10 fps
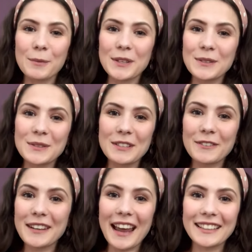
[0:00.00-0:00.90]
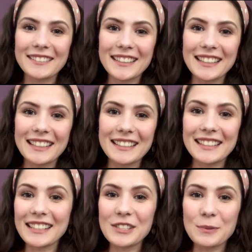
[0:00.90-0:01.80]
We do different activities
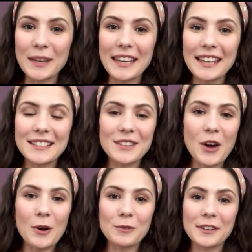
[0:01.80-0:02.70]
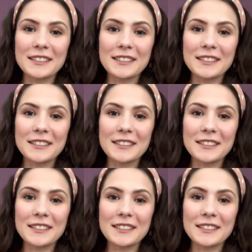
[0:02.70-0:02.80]
each week. So, for